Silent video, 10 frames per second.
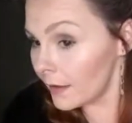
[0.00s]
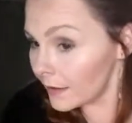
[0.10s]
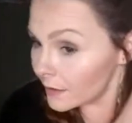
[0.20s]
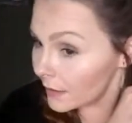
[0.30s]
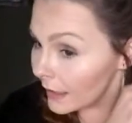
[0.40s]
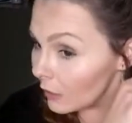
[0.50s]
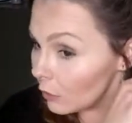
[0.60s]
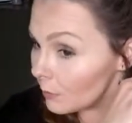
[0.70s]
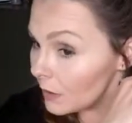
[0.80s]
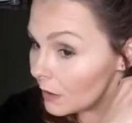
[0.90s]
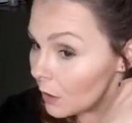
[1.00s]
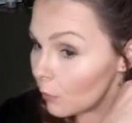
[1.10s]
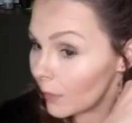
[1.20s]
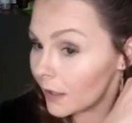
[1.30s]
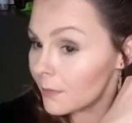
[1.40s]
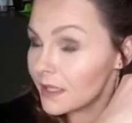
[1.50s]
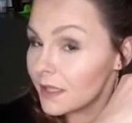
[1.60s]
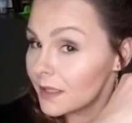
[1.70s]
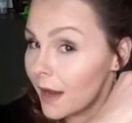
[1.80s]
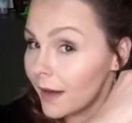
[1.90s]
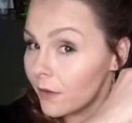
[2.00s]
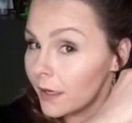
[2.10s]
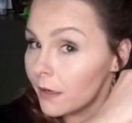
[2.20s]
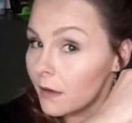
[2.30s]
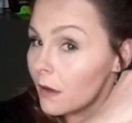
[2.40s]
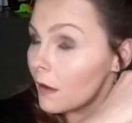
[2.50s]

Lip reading: it's going to help when it comes to styling.